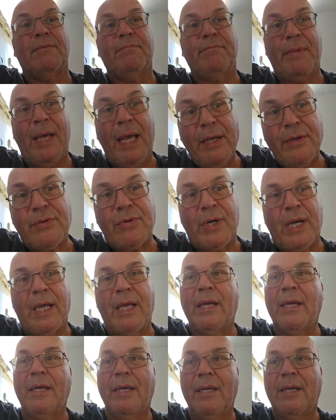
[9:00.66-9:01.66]
they're
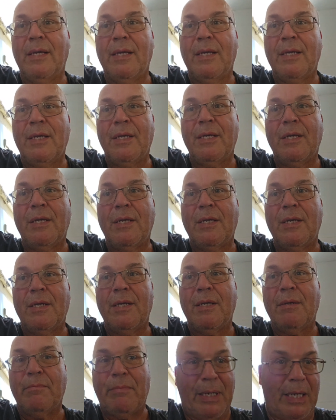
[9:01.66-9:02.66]
metric,
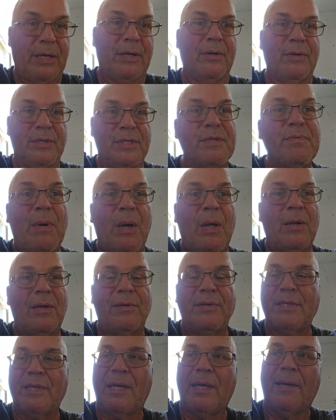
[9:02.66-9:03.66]
bigger and smaller.
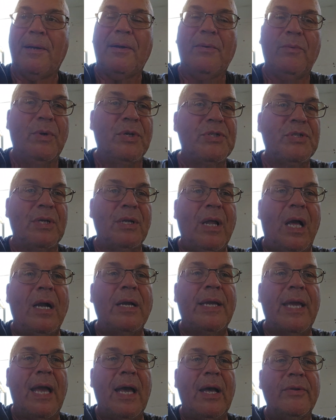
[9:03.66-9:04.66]
So wish you
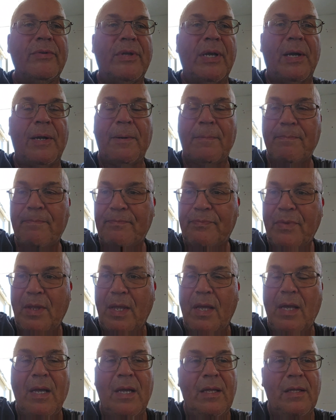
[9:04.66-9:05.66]
luck out there.
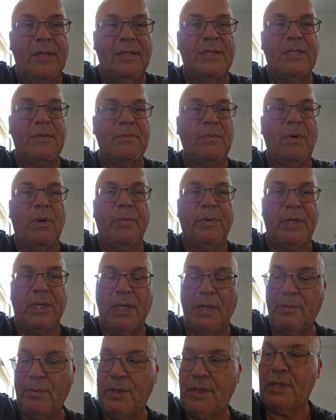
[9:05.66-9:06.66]
This is what we
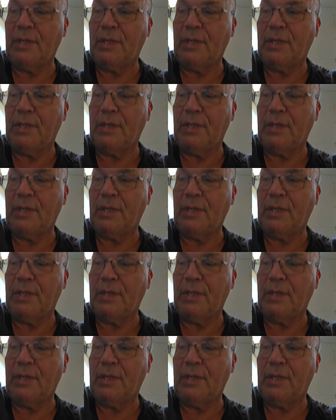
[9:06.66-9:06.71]
did. We